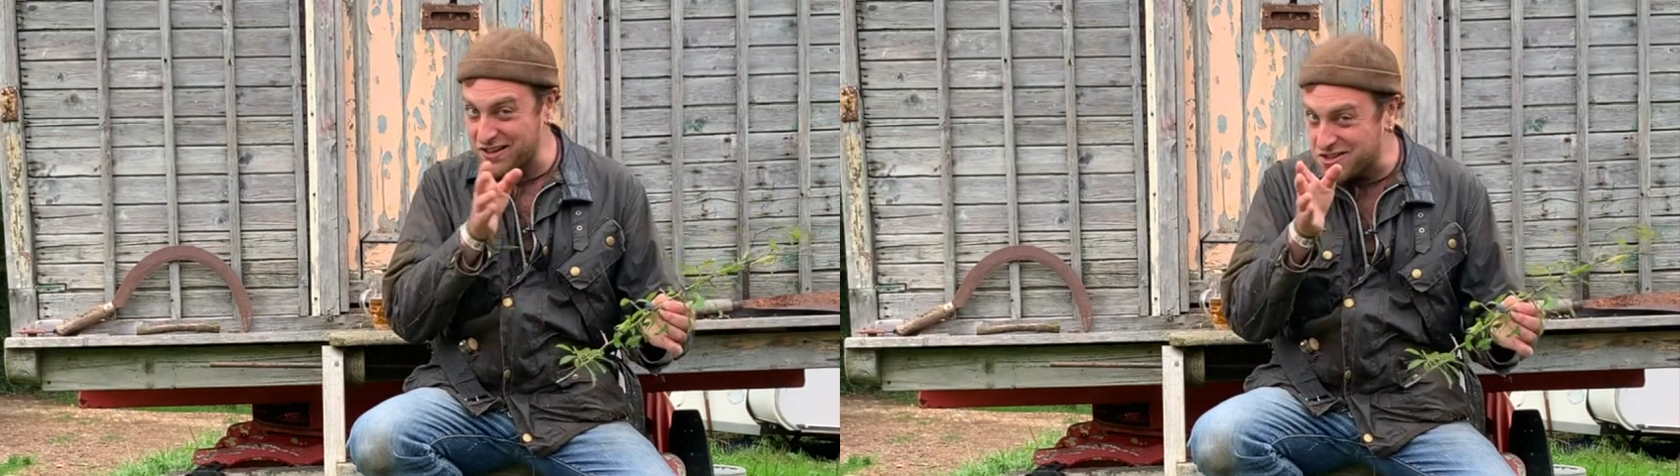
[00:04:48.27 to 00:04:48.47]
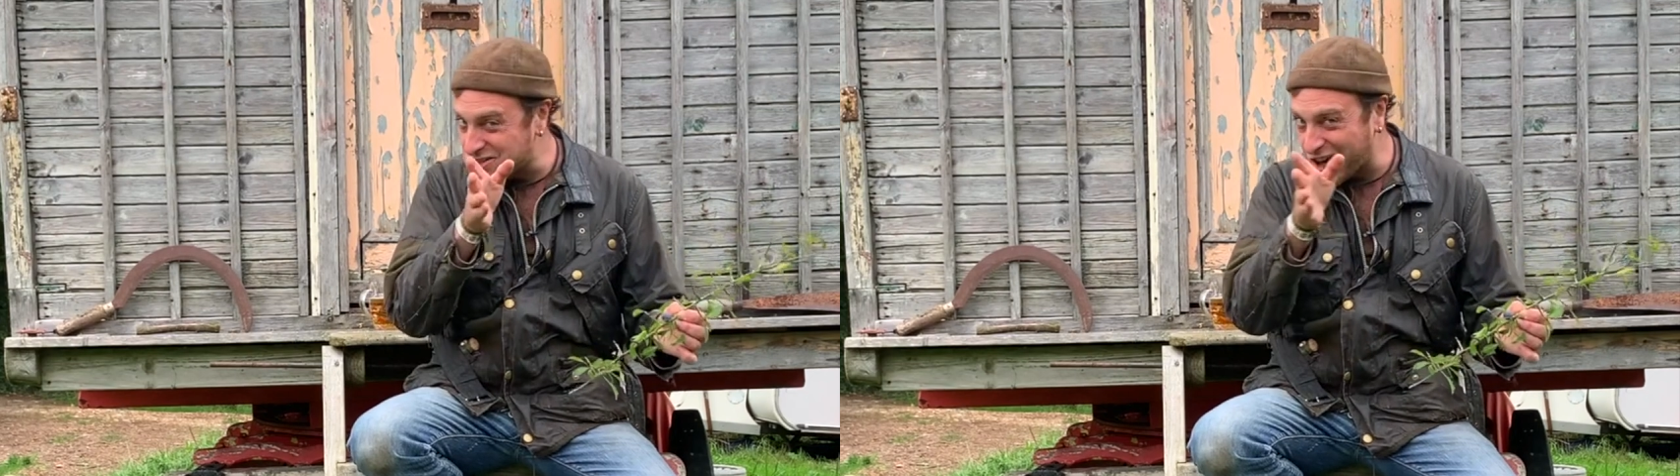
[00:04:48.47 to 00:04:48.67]

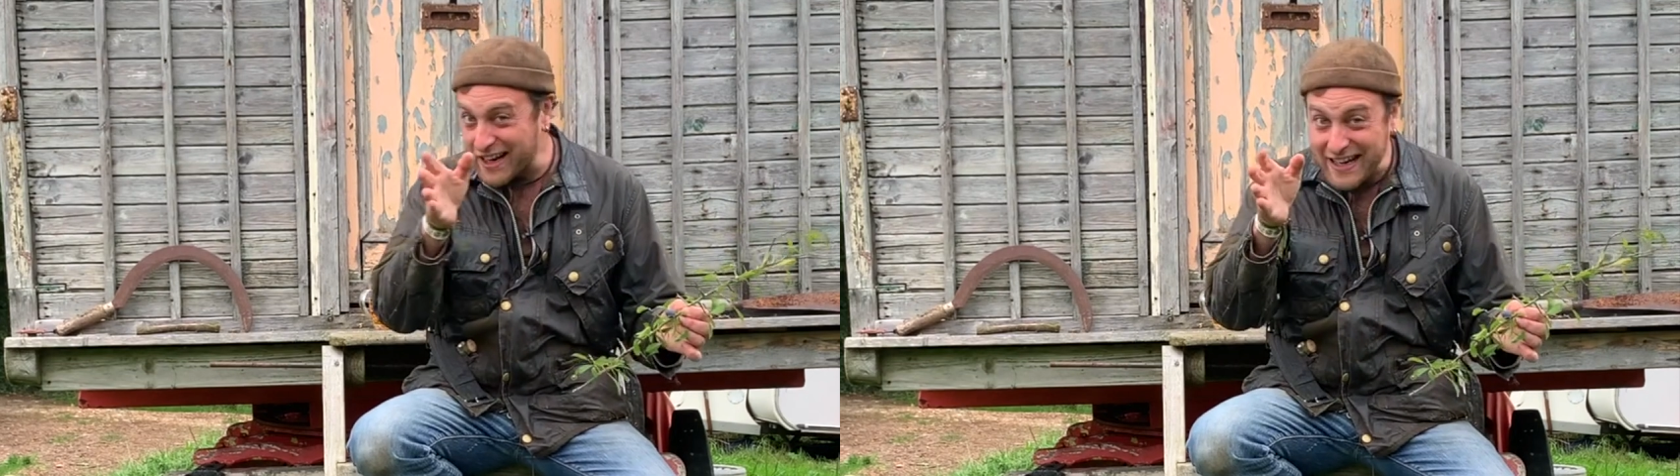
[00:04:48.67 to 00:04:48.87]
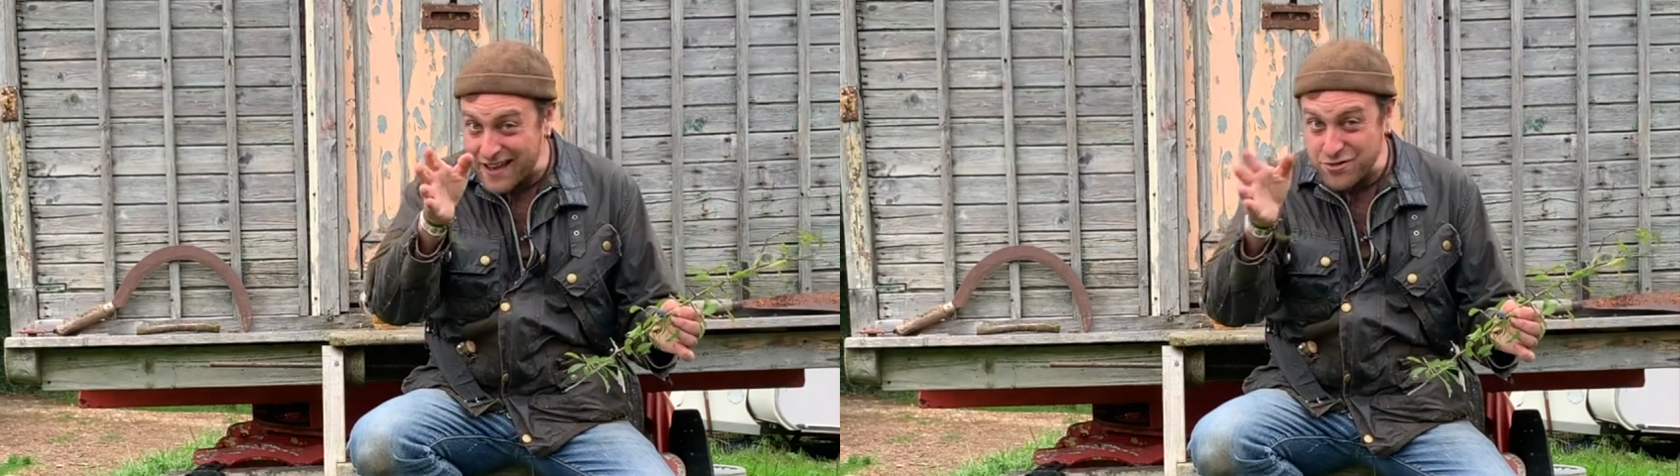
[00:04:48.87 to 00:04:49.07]
try
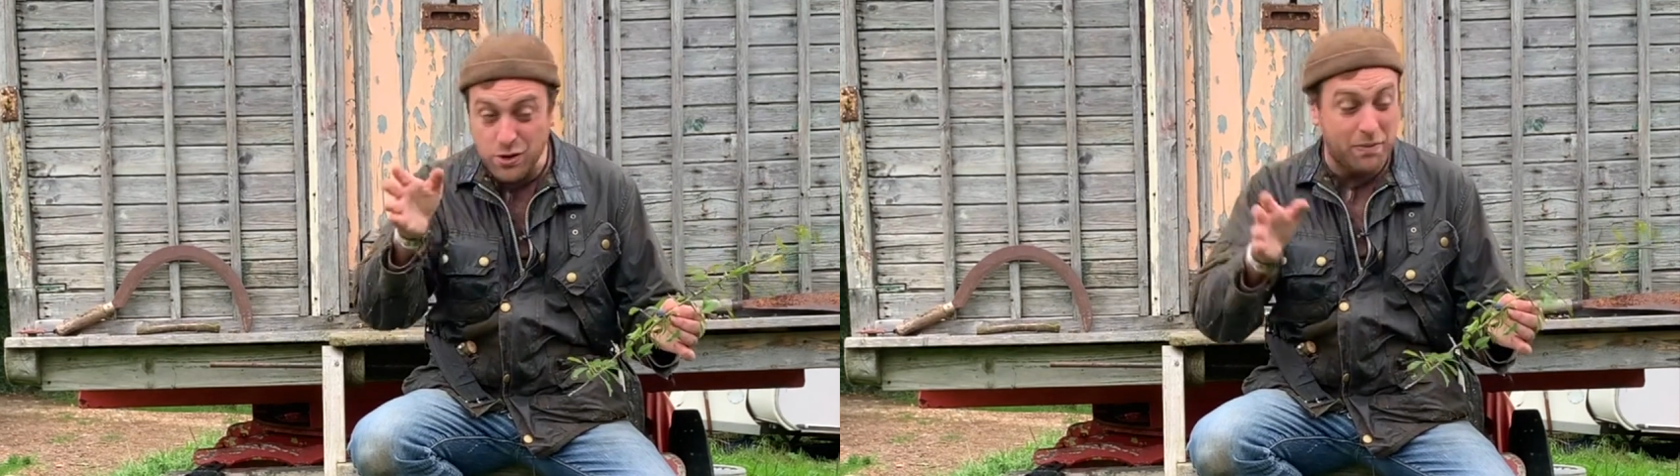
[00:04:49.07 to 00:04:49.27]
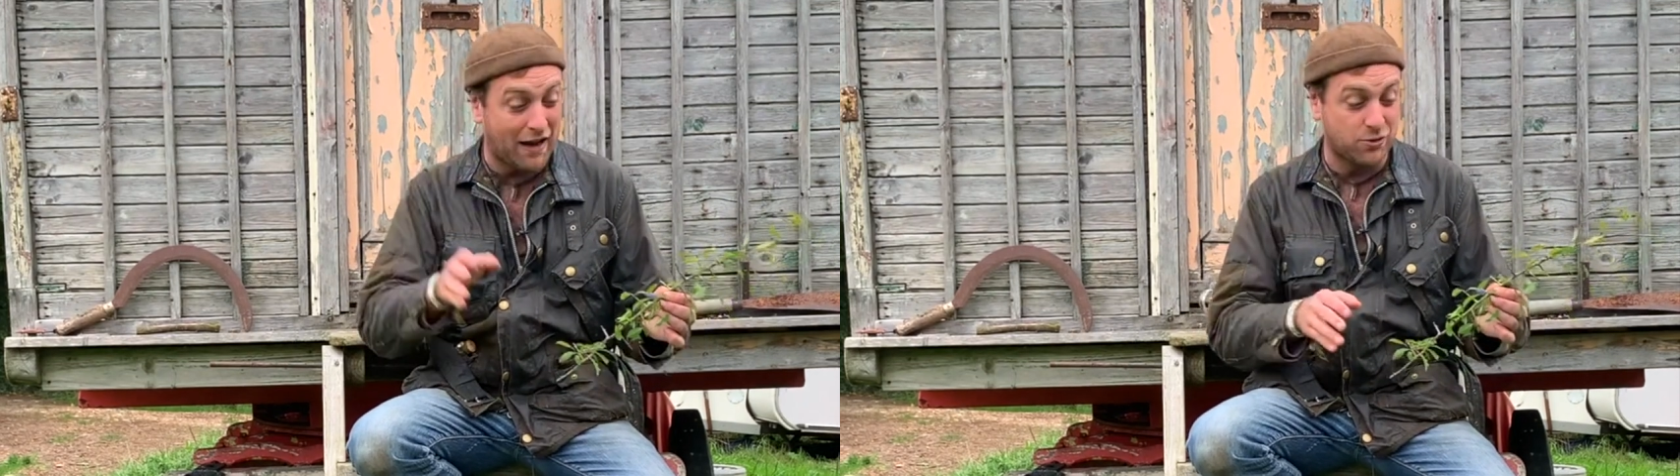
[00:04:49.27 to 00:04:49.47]
and get through a
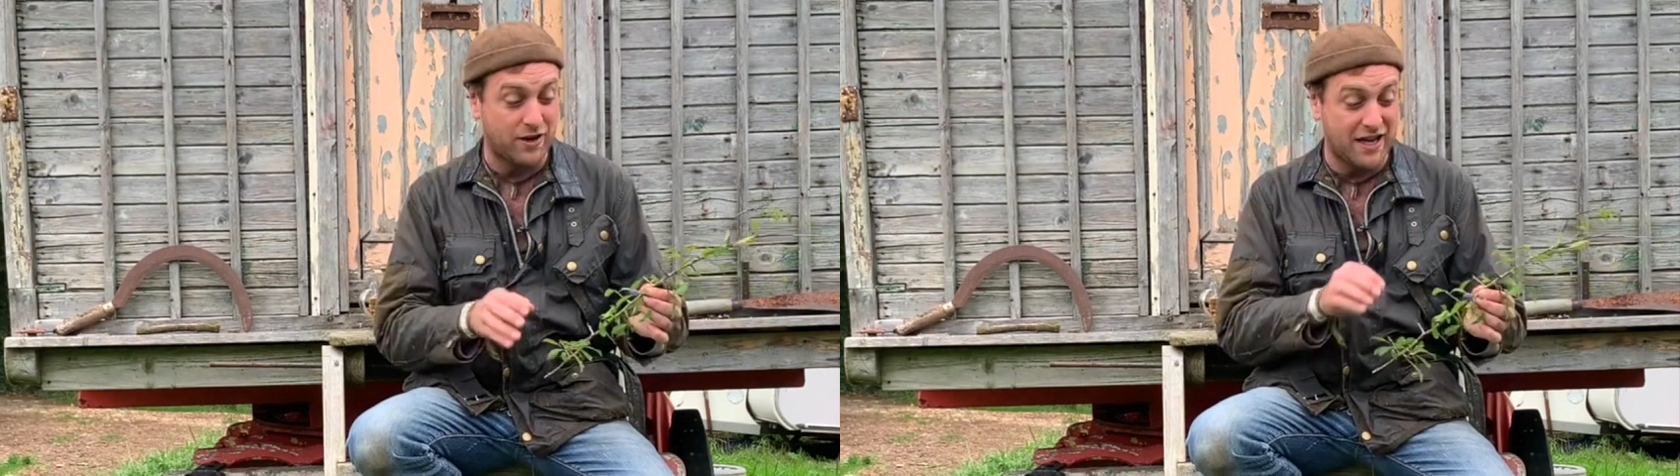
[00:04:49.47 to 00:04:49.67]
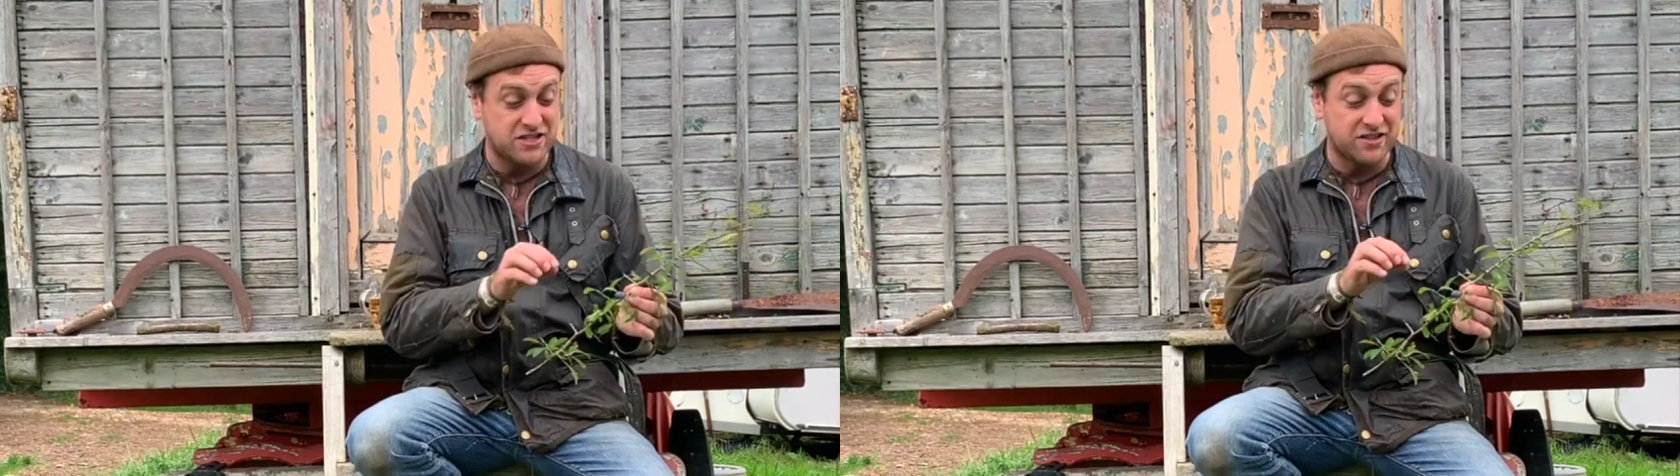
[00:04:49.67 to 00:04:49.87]
blackthorn
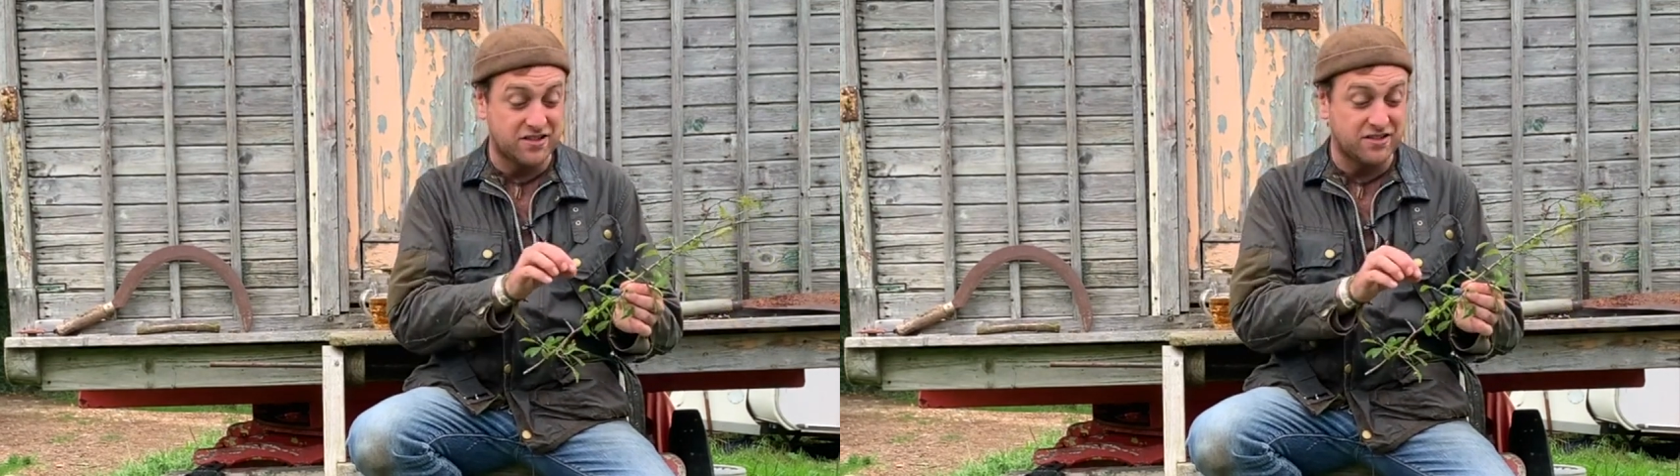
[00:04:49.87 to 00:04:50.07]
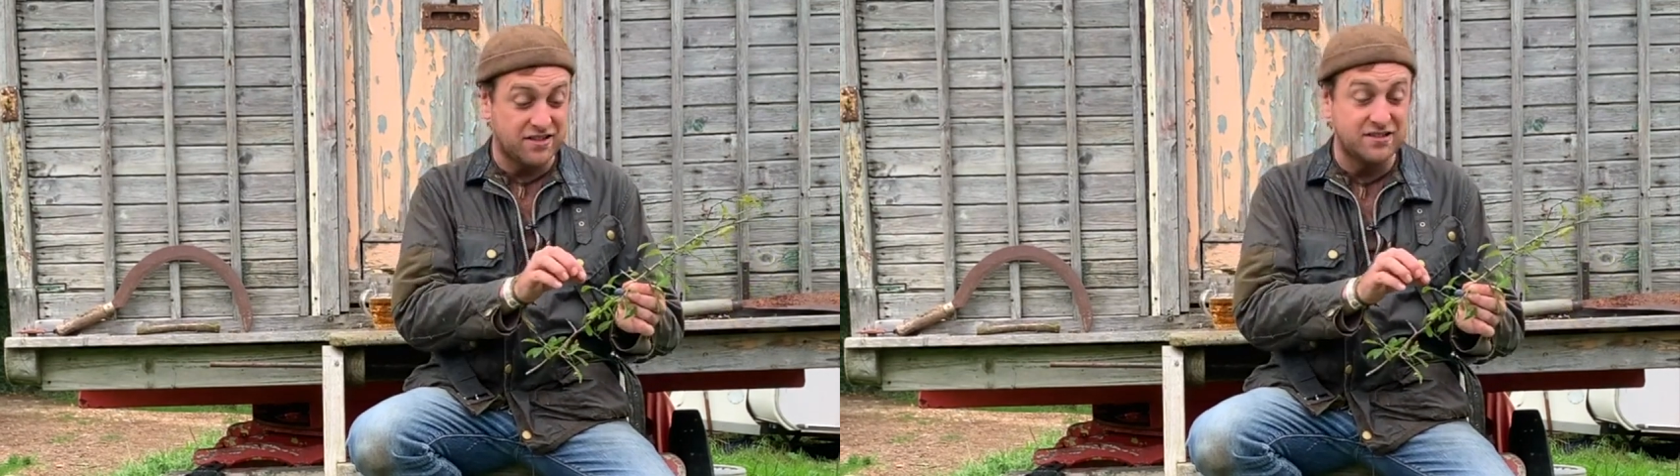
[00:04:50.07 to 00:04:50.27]
hedge, is
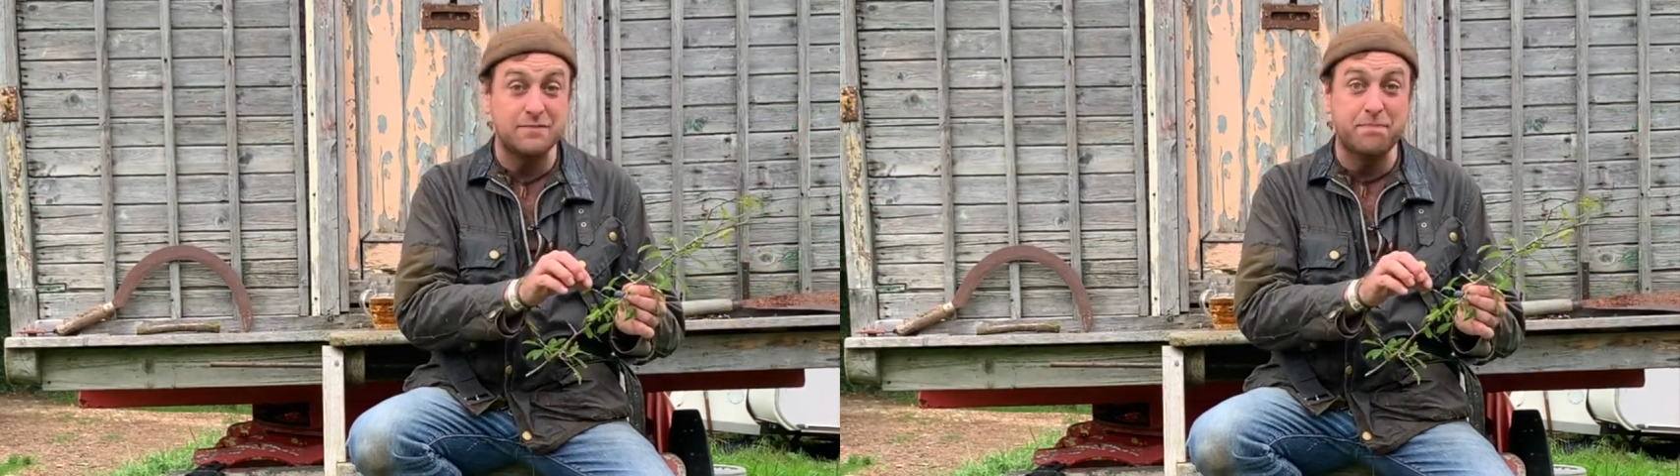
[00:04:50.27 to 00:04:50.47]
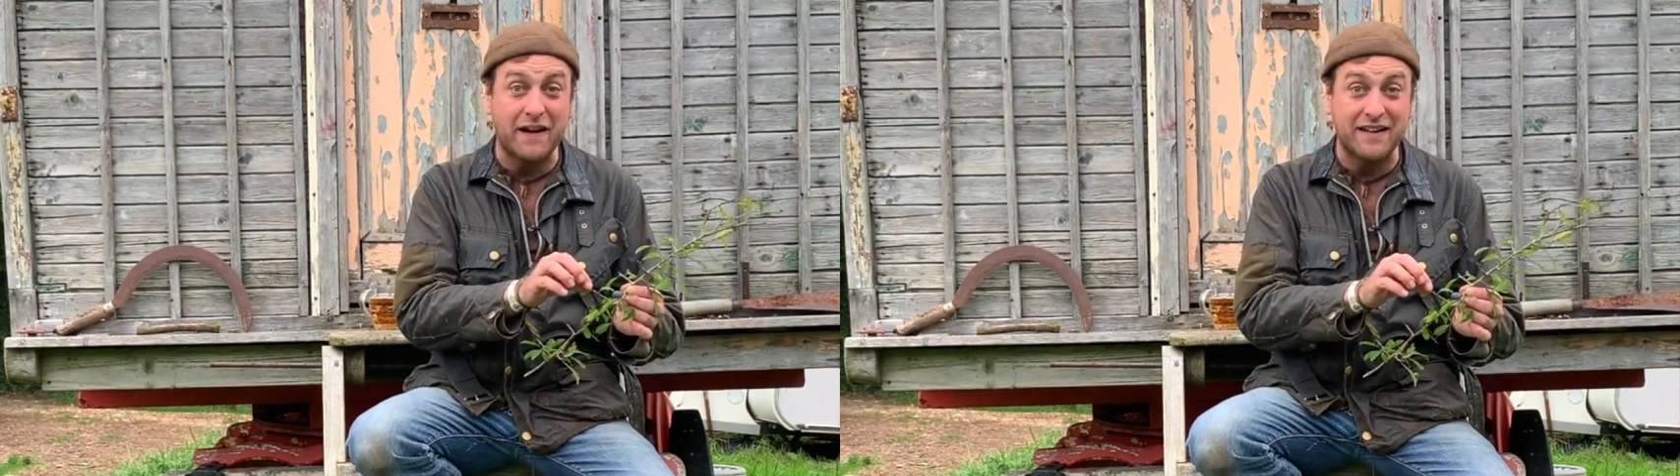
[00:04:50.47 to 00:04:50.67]
because these
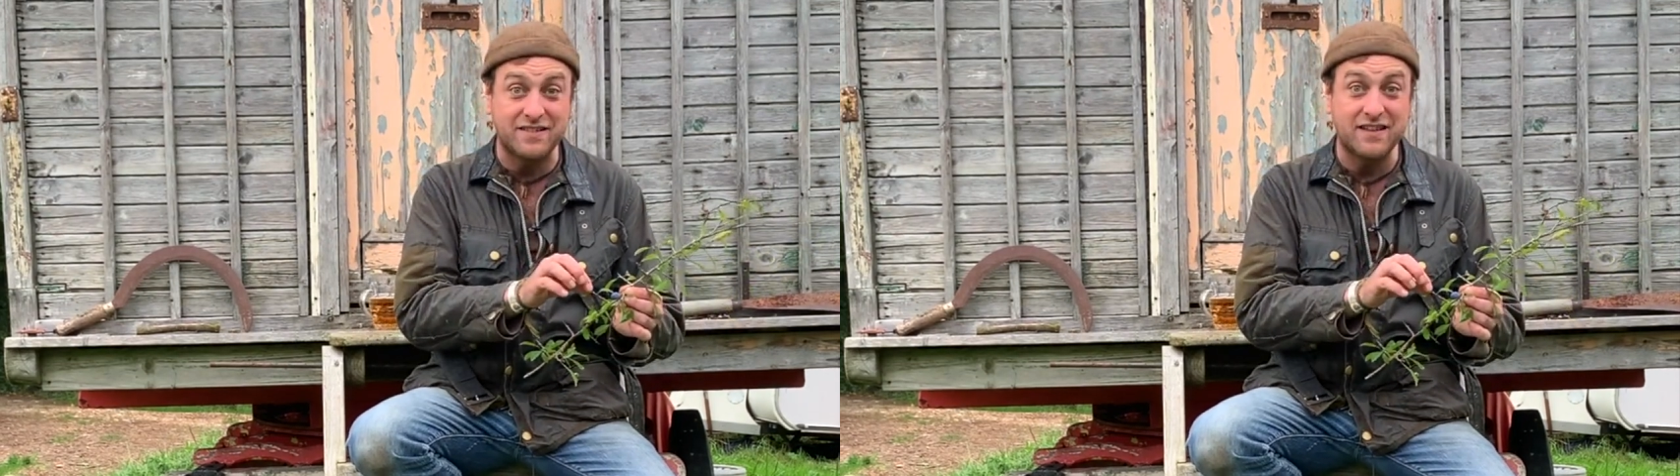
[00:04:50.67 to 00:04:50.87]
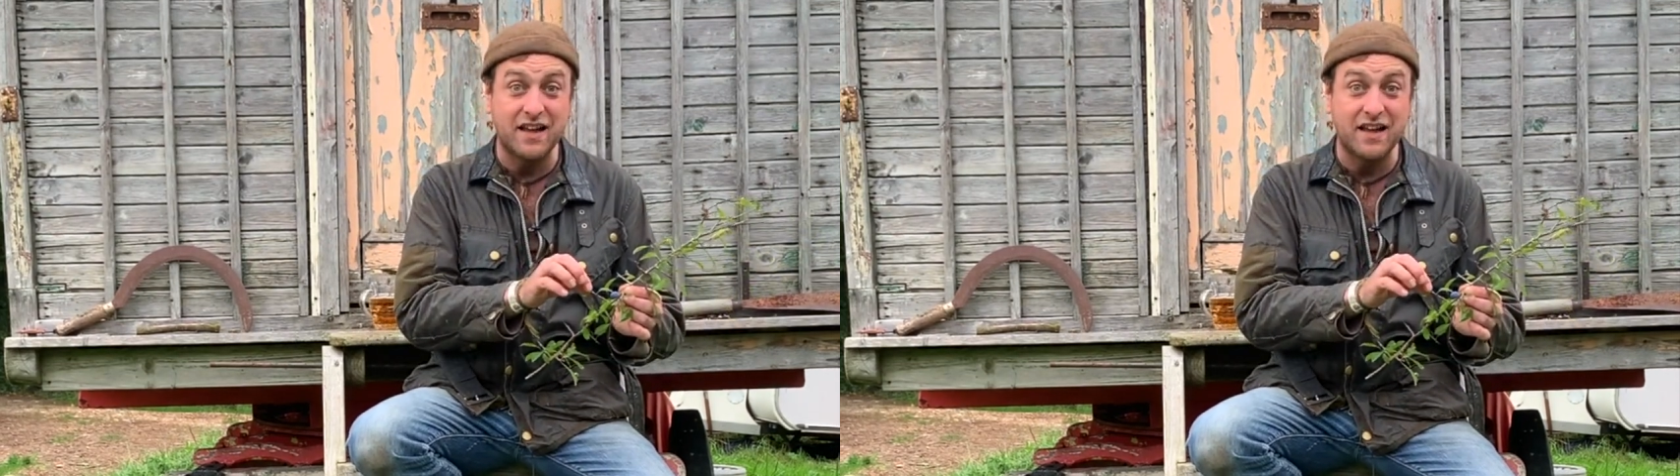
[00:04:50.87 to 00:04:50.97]
spikes